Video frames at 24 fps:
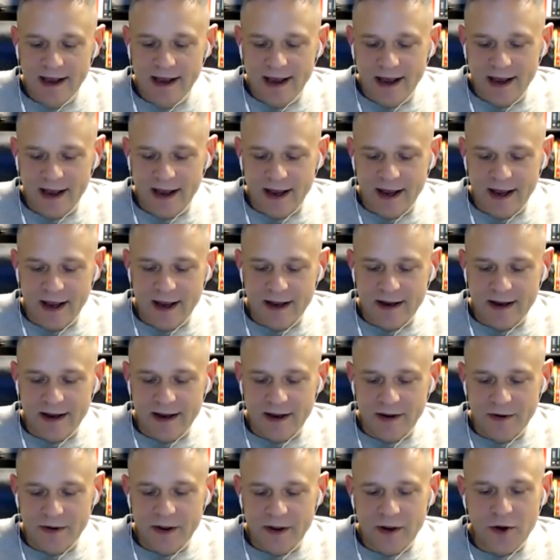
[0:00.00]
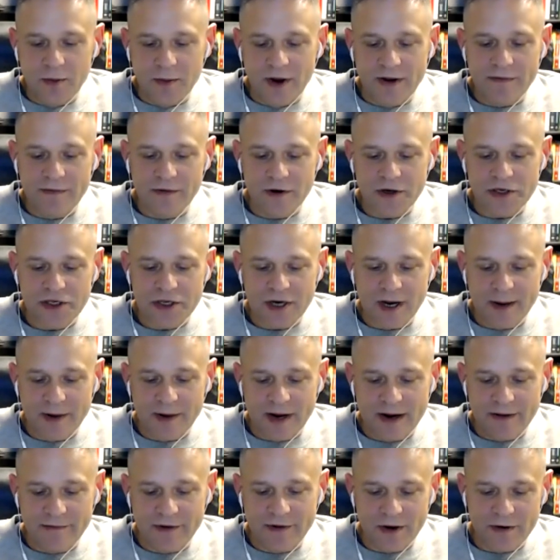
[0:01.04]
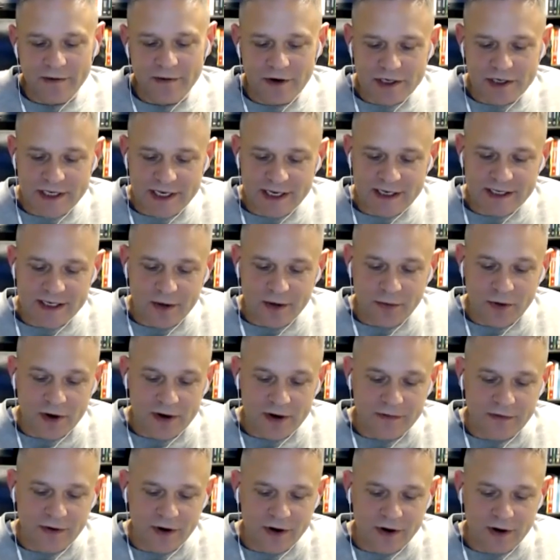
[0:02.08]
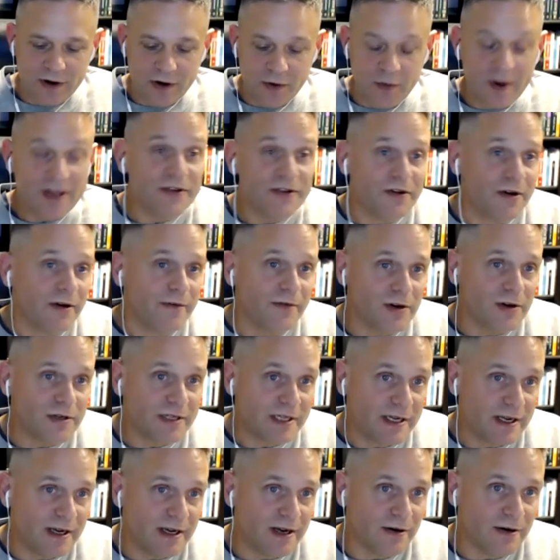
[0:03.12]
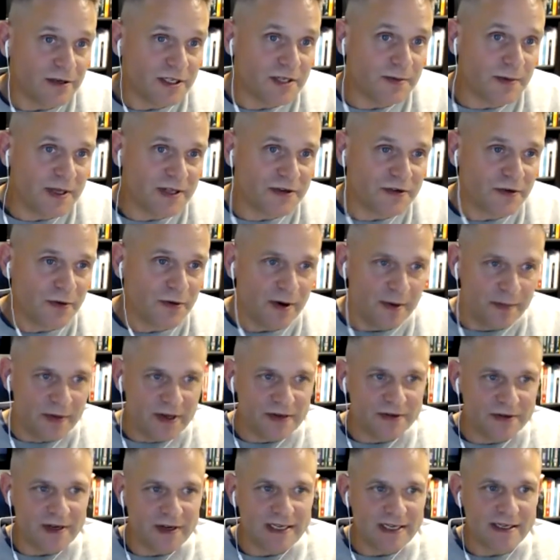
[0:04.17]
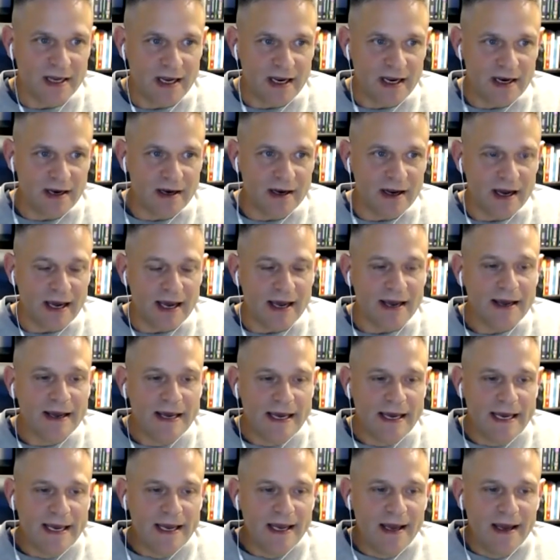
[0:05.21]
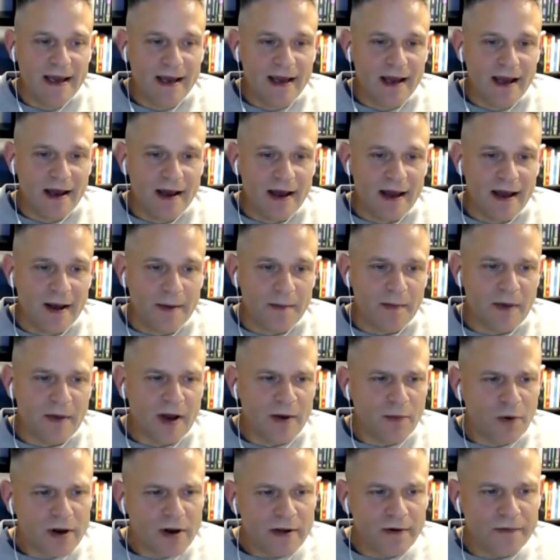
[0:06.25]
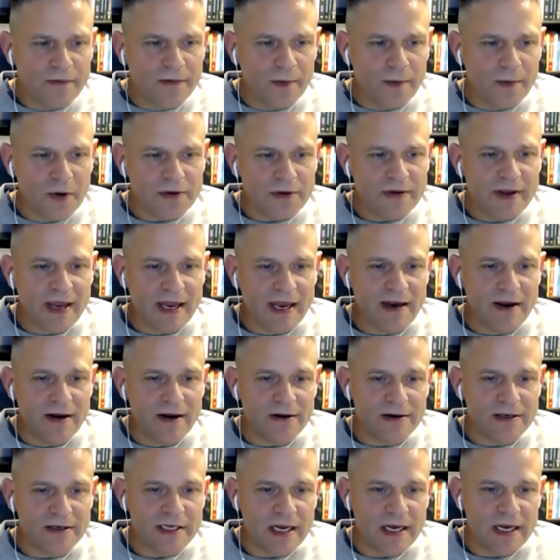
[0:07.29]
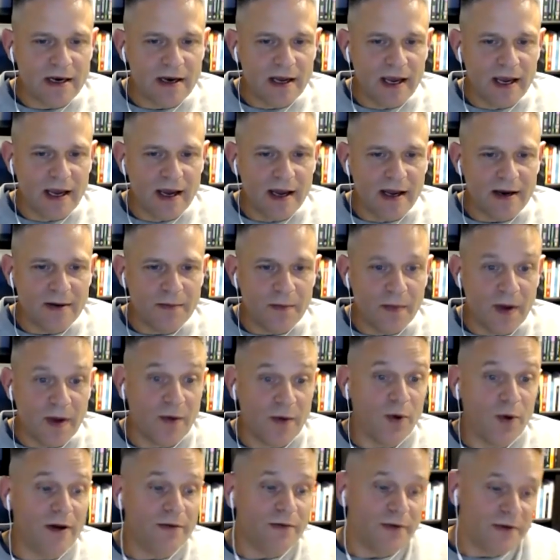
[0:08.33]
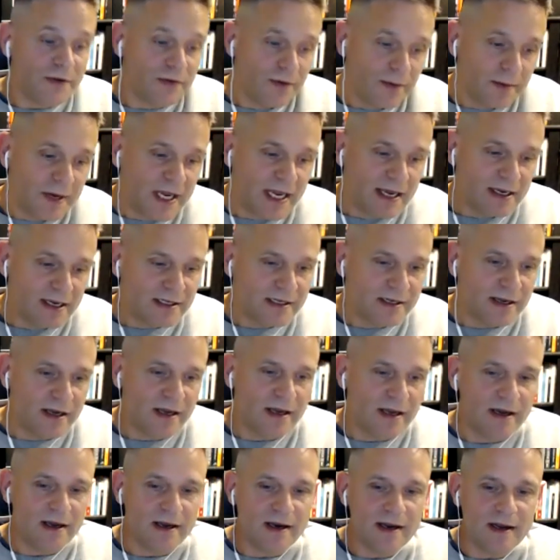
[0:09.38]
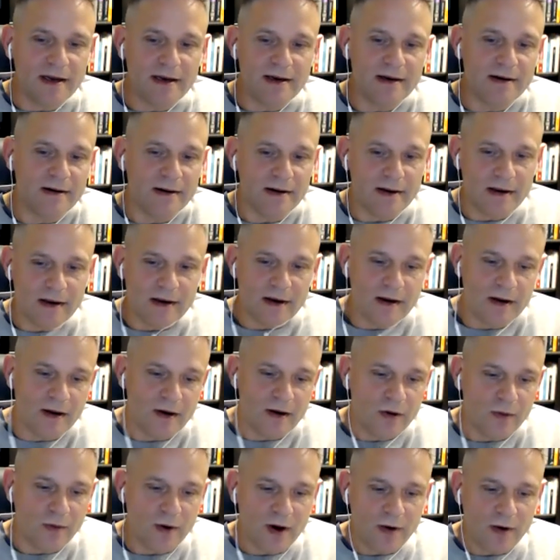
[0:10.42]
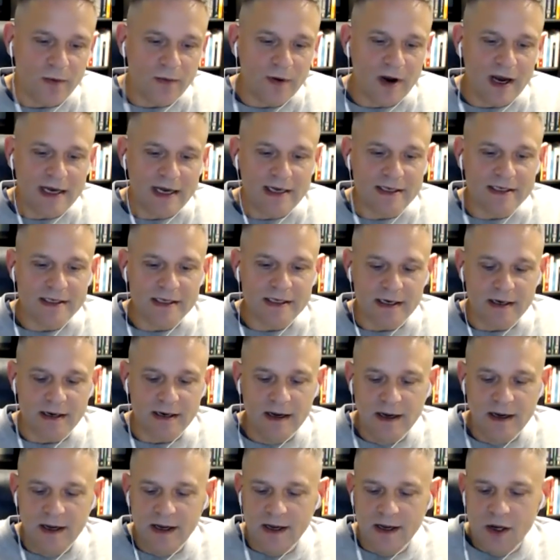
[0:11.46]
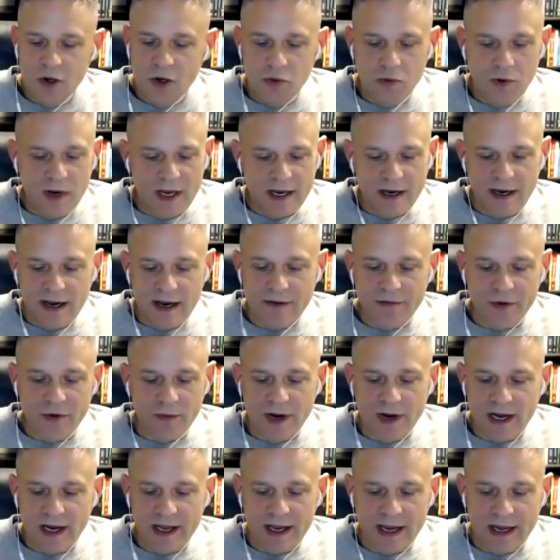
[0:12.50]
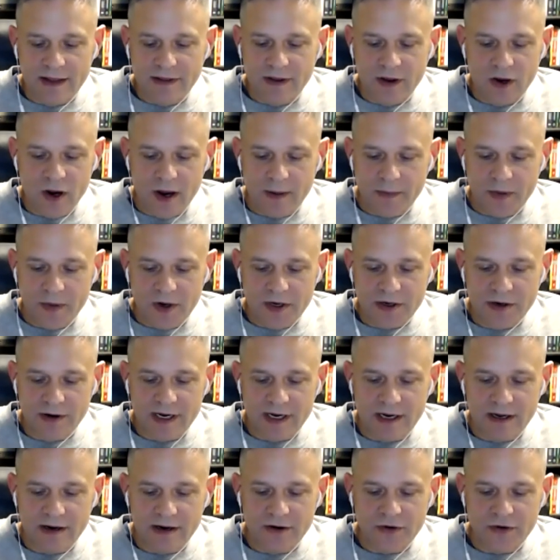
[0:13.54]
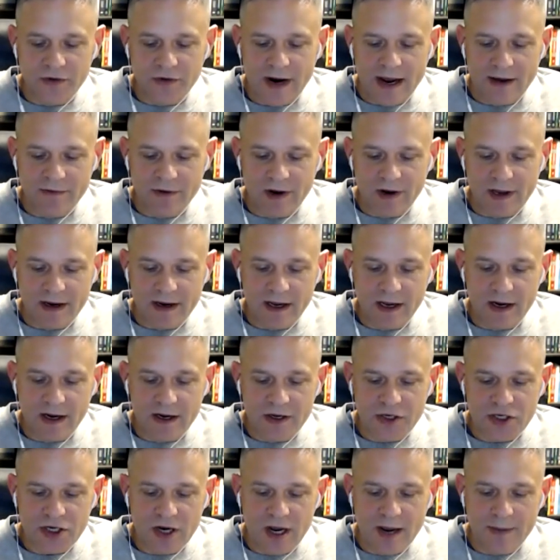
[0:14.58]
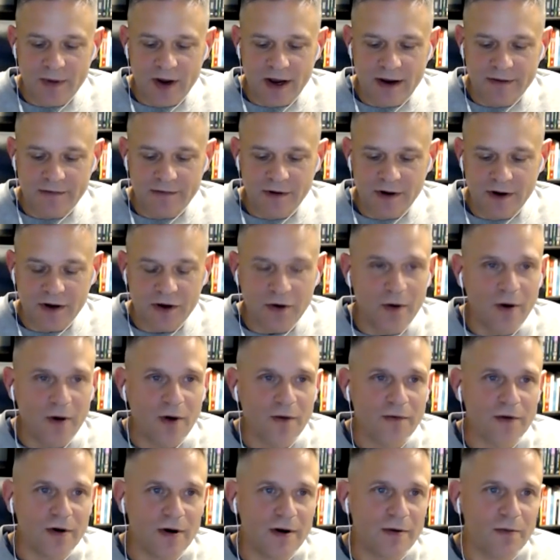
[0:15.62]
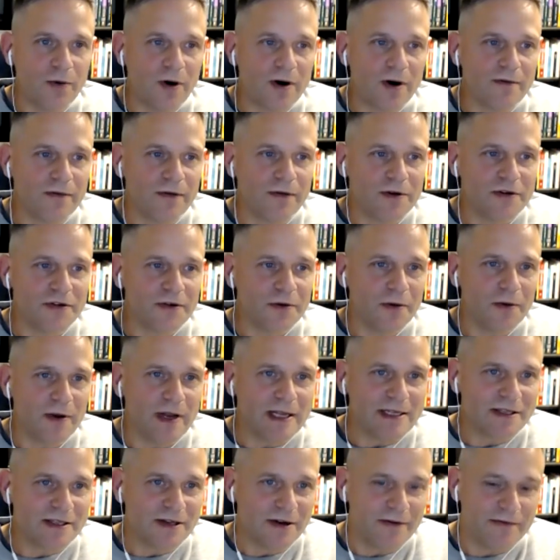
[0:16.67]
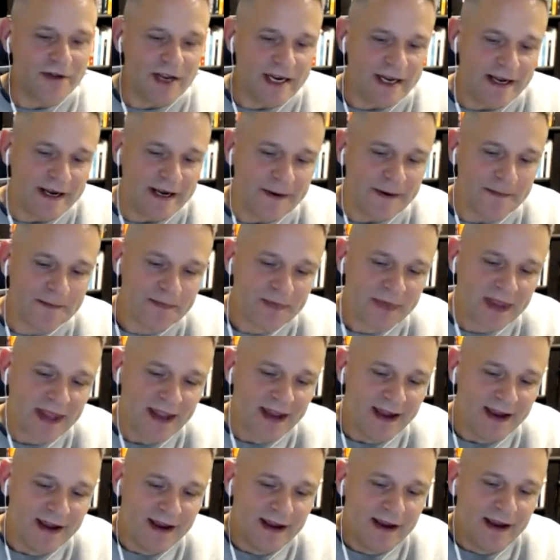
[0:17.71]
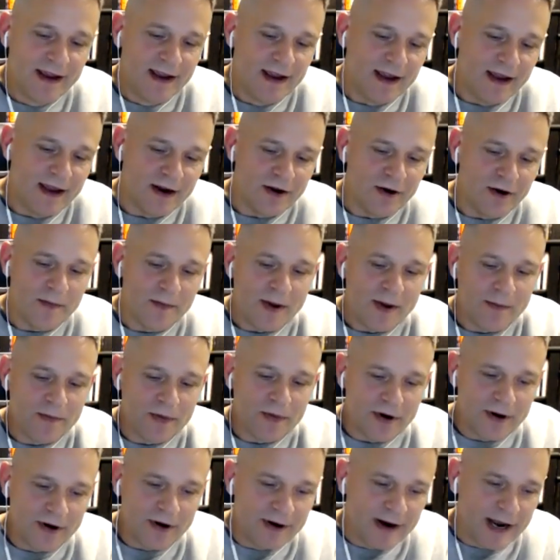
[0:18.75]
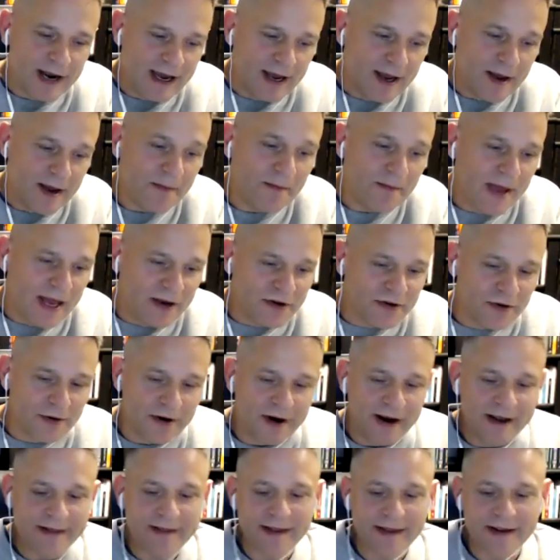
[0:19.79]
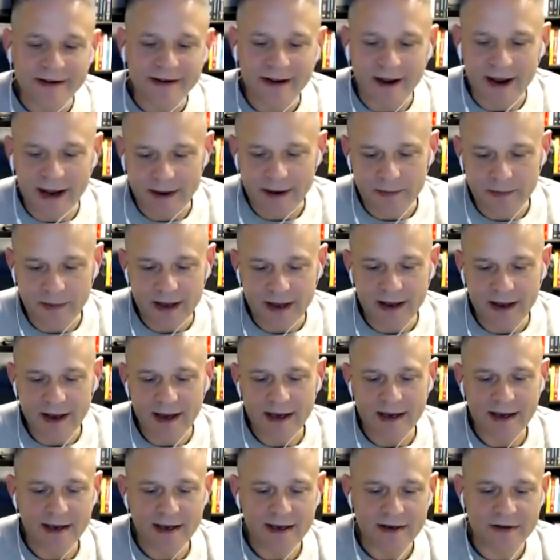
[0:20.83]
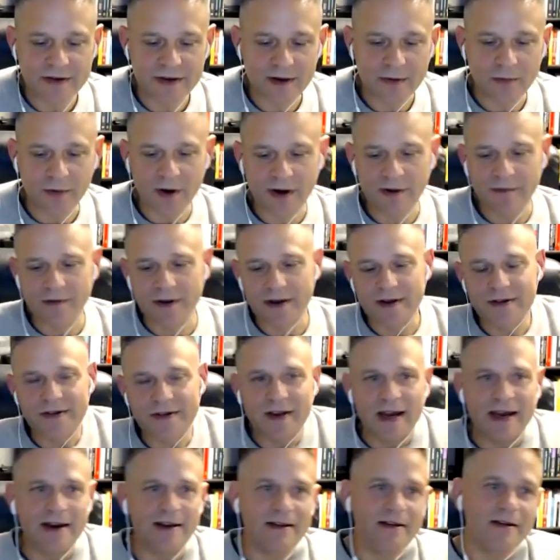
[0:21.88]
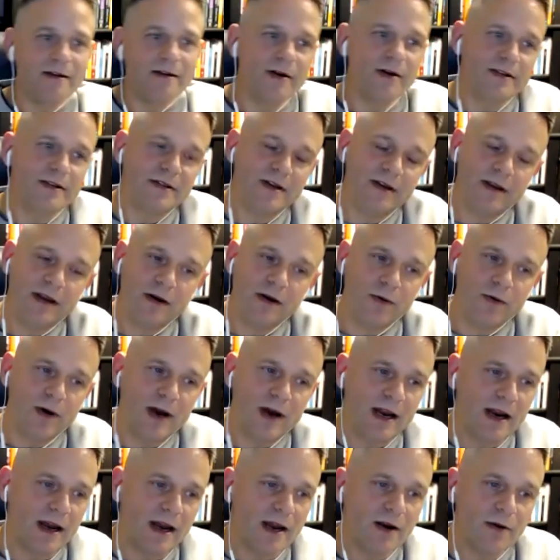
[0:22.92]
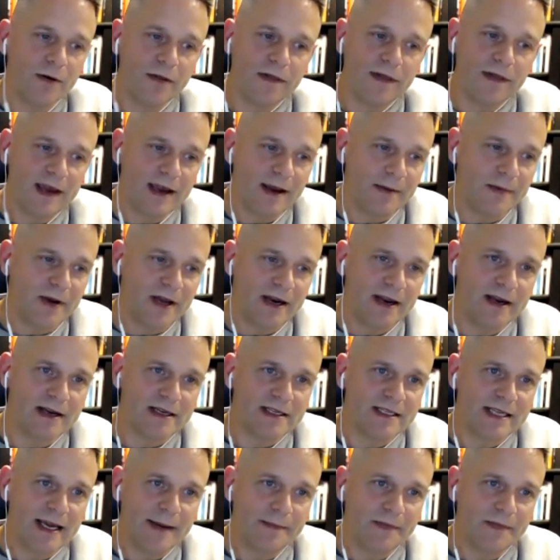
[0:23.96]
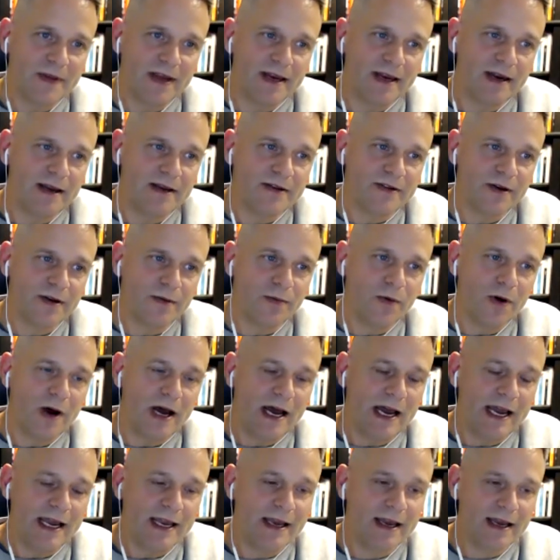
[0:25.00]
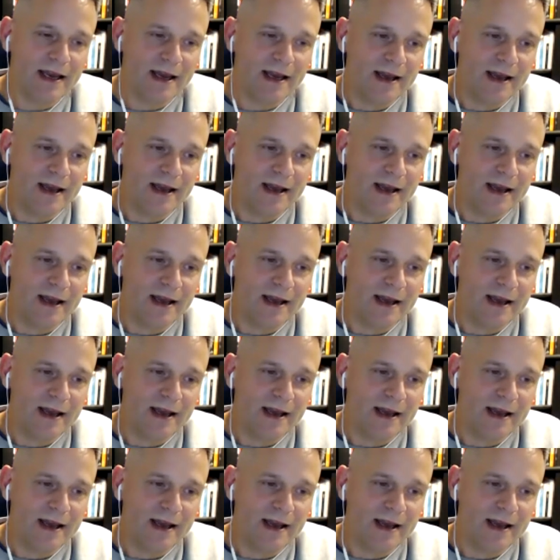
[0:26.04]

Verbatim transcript: uh, you know, my first job out of university is I worked for Queen's University or Smith School of Business, and uh, um, I worked there for about ten years. And and my wife was from Kingston, and you know where it was, and we had never really had the opportunity to travel. And I got a job offer to go over and work for a school in Slovenia. And I remember uh, a mentor at the time. Uh, he said, "What have you decided to do?" I said, "You know what? I don't think I'm going to accept it." And he said, "Why?"